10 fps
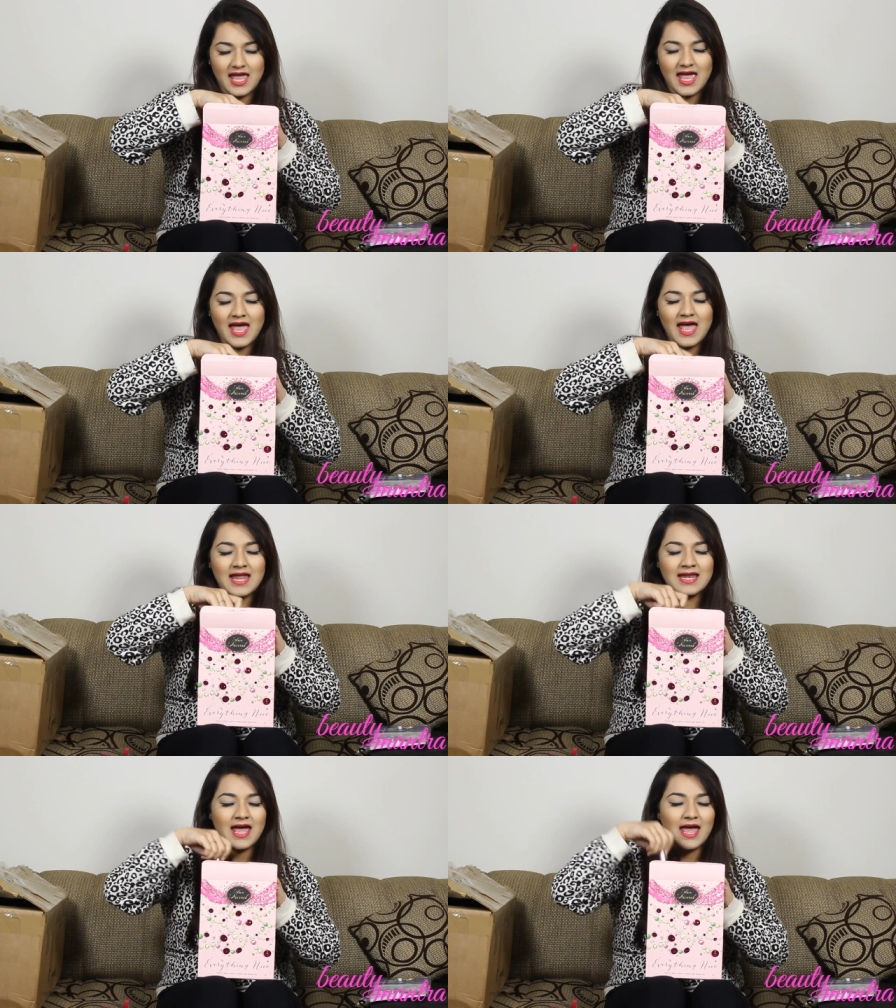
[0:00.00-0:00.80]

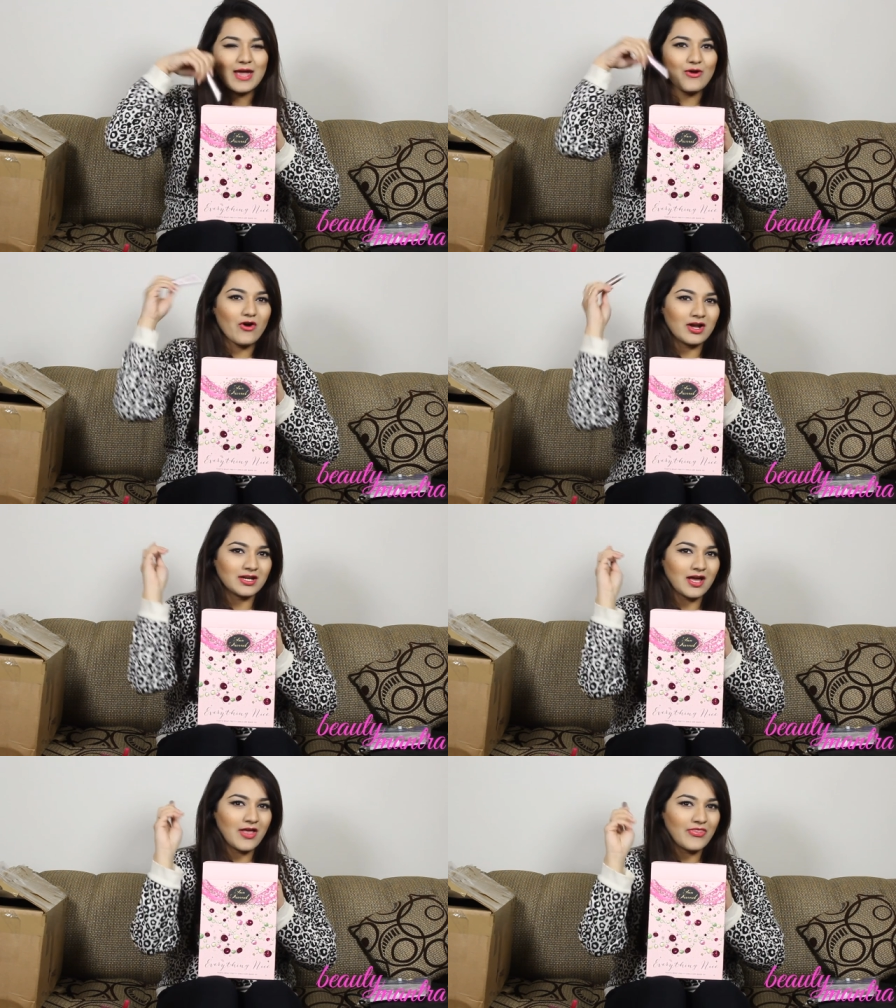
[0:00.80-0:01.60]
And I
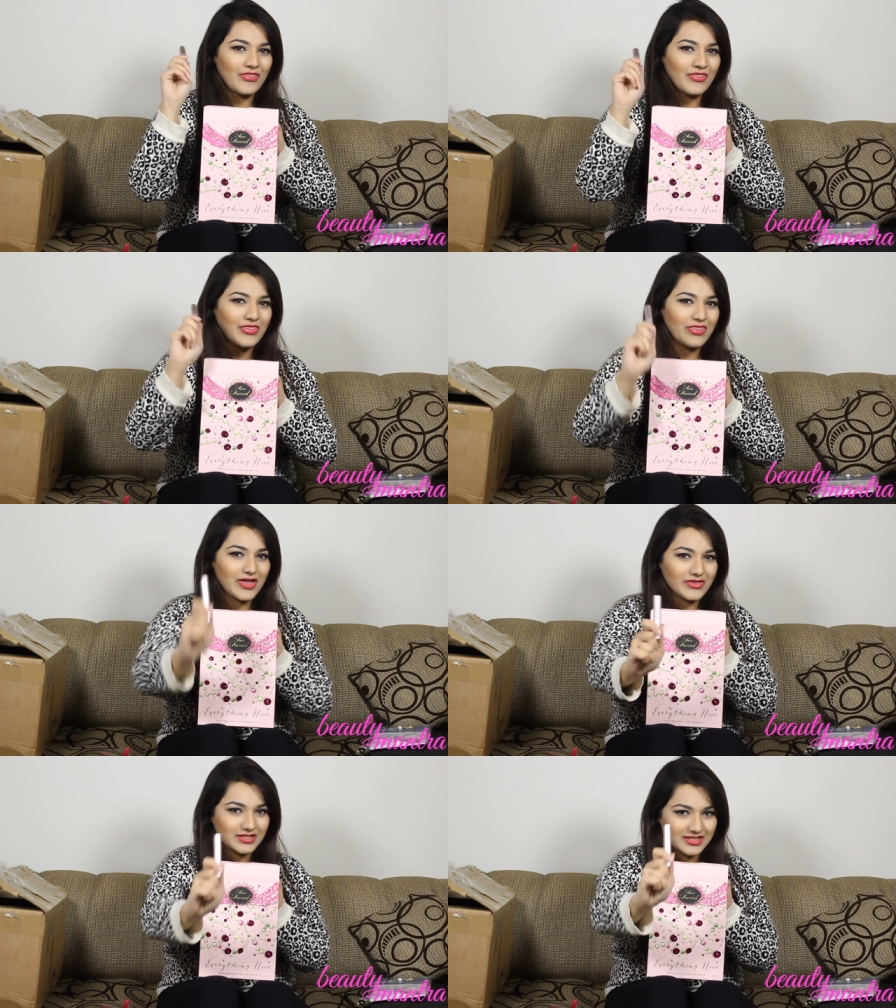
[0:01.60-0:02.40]
got
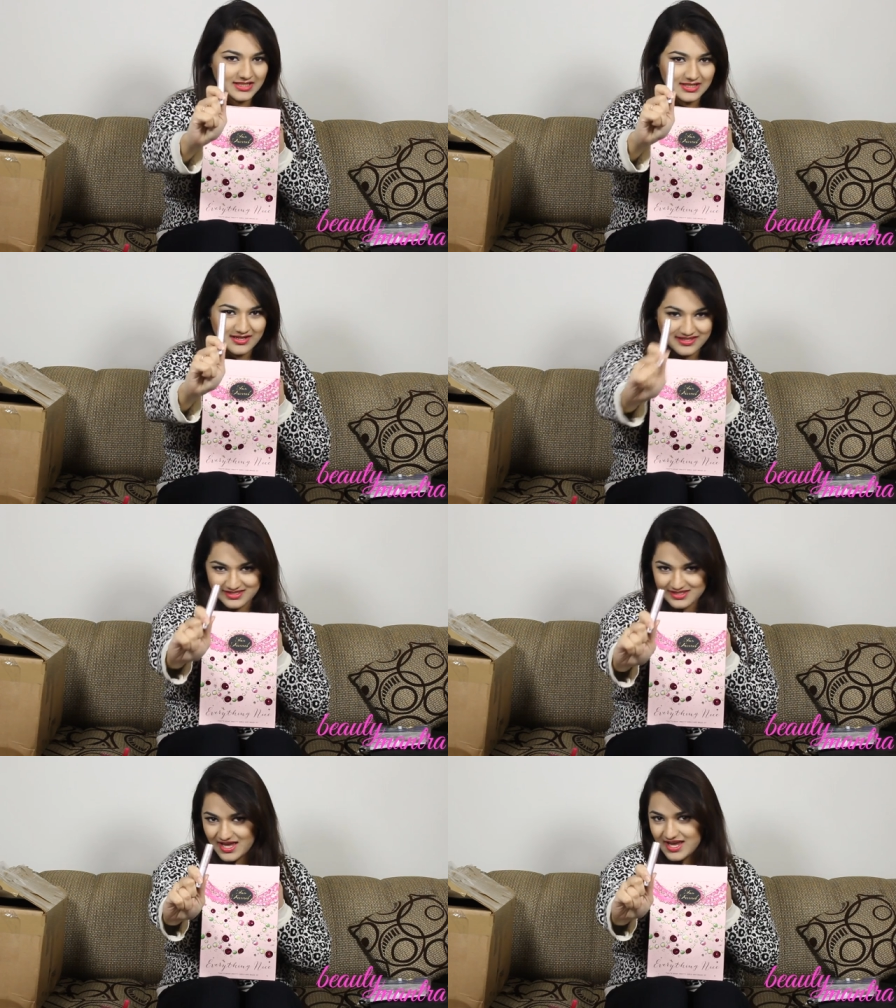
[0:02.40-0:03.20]
another deluxe
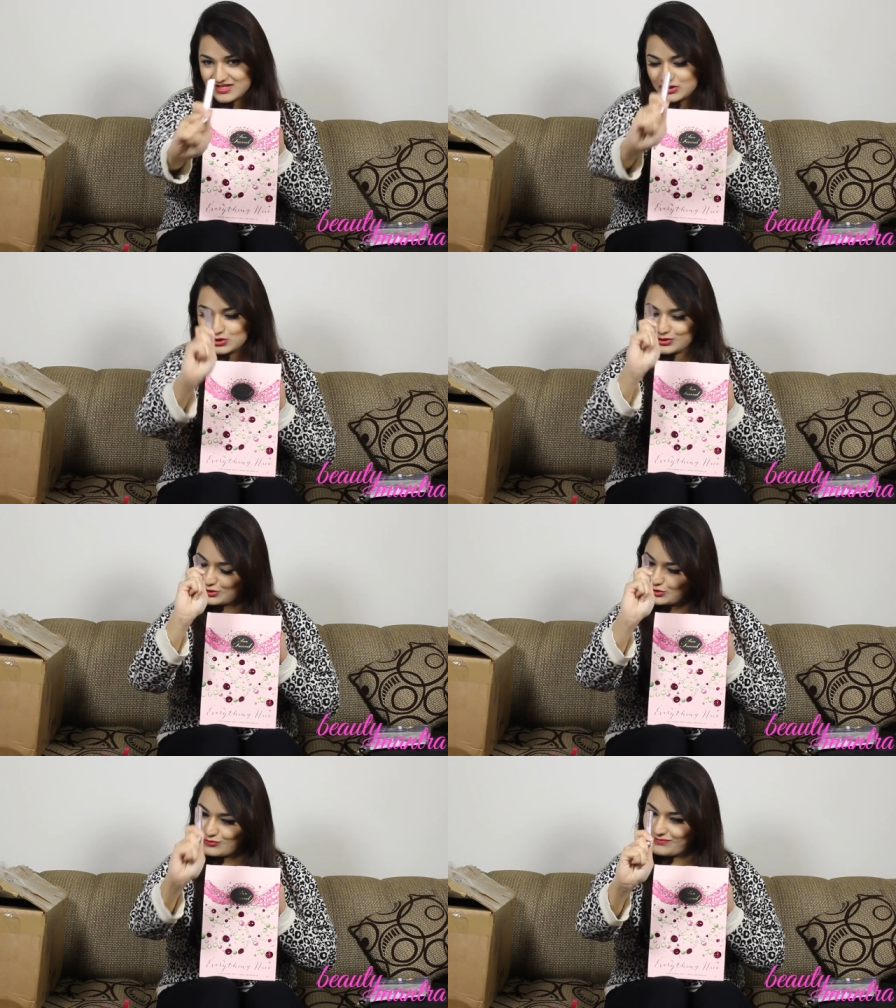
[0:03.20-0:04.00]
sized
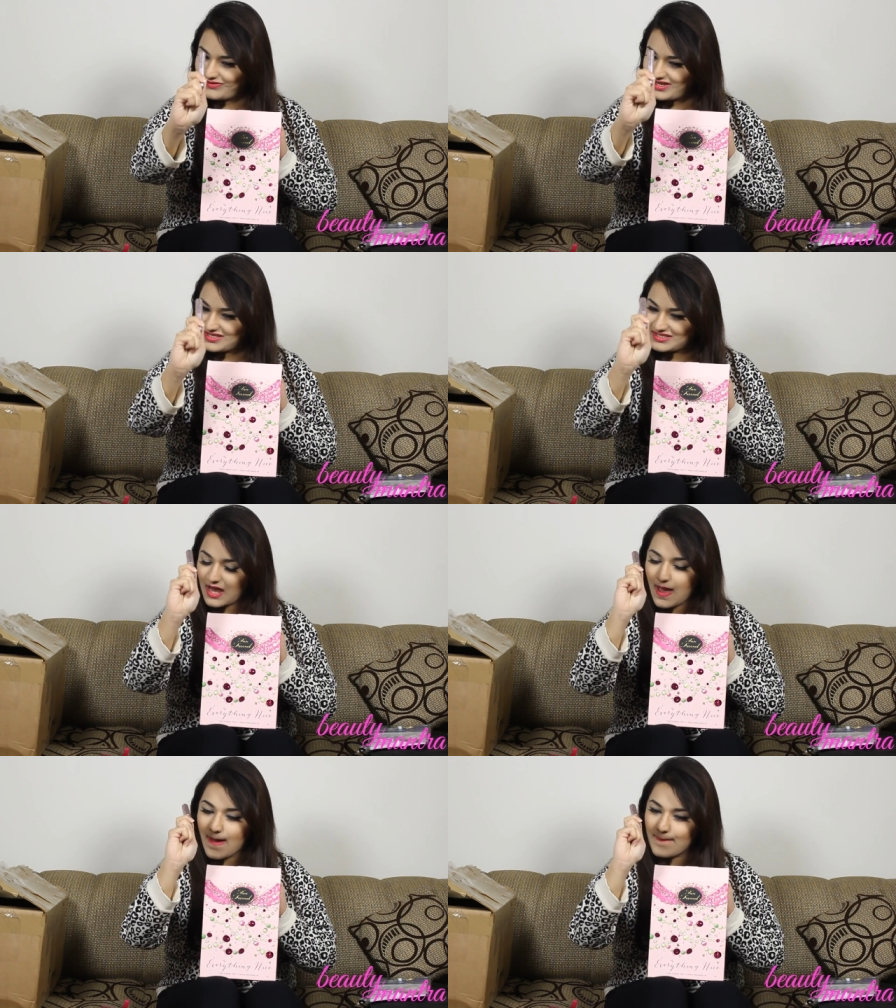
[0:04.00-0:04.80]
Too Faced
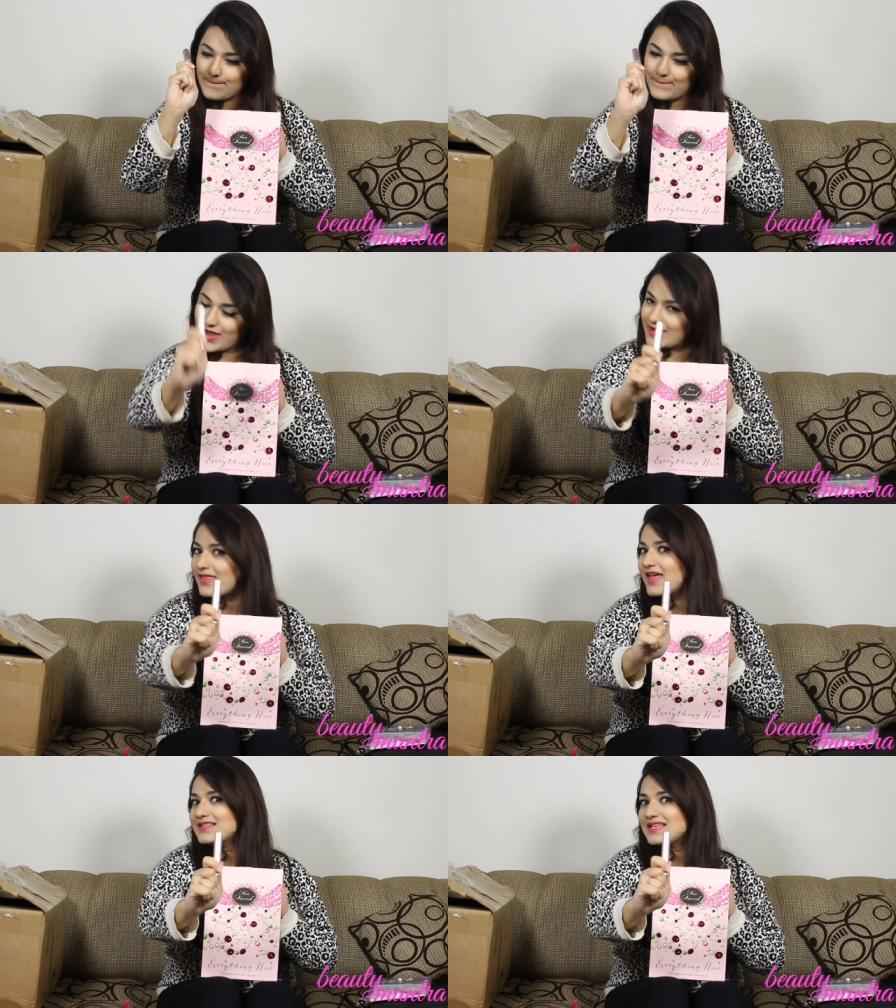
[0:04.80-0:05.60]
Better
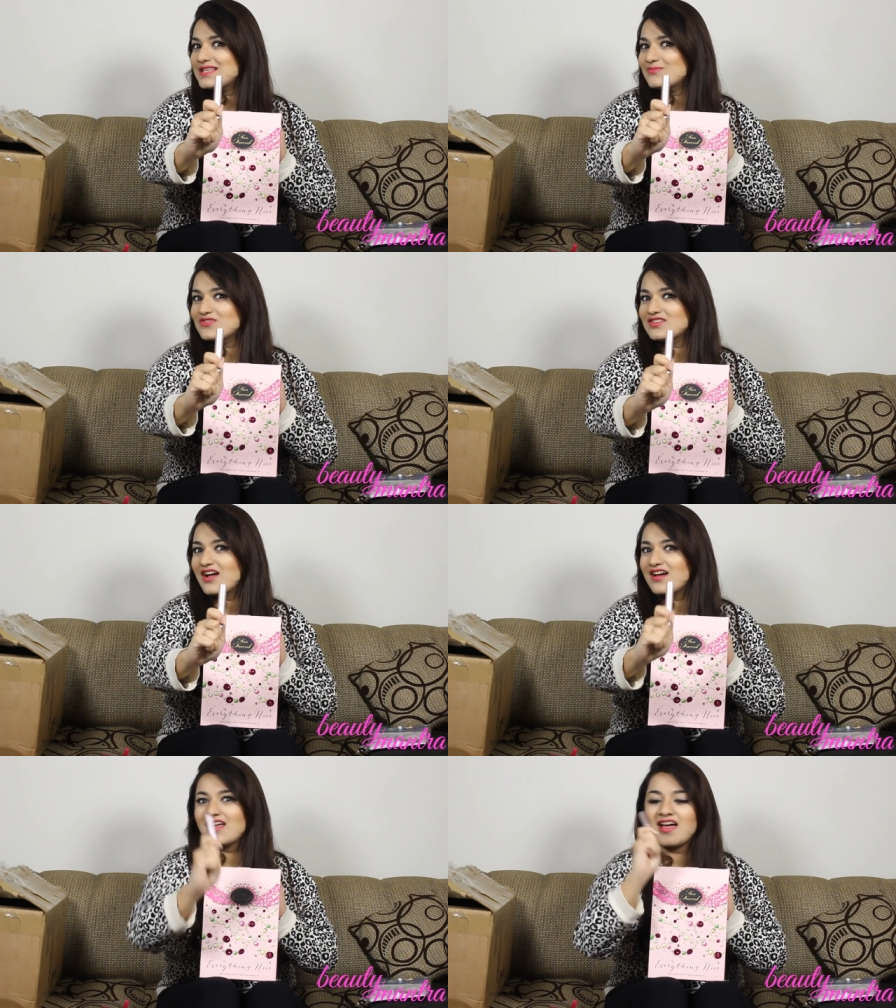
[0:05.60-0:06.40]
Than Sex
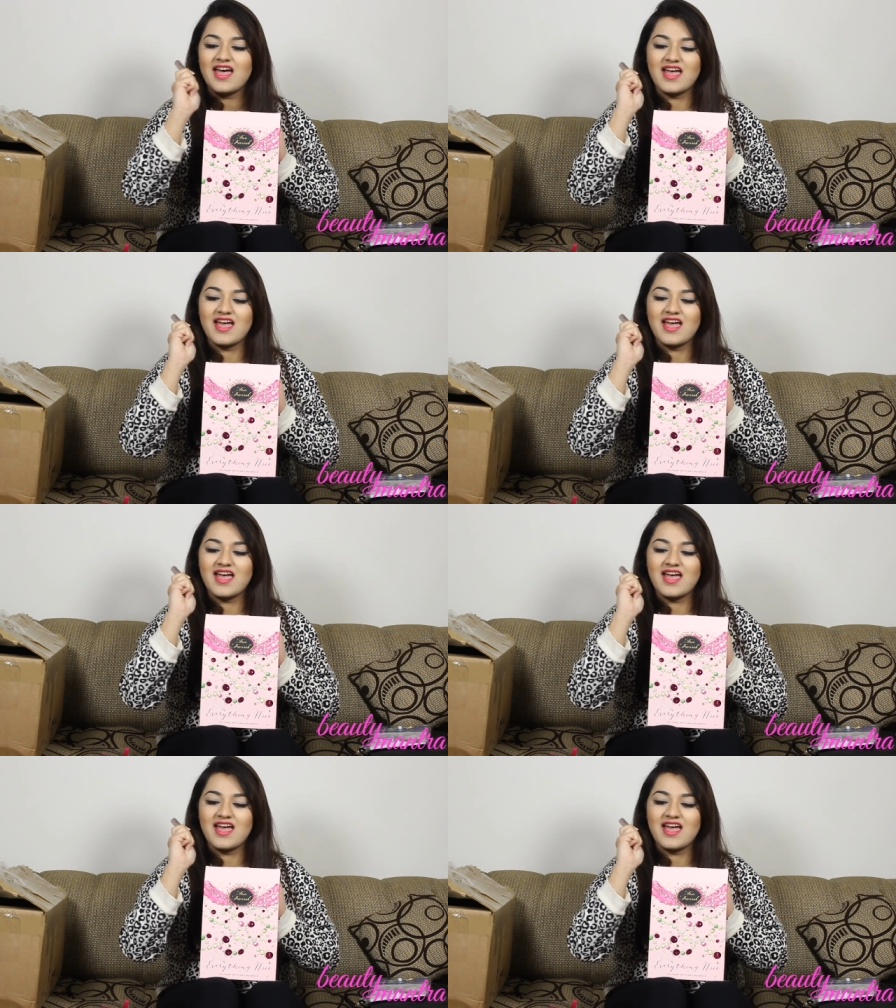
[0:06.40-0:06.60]
Mascara.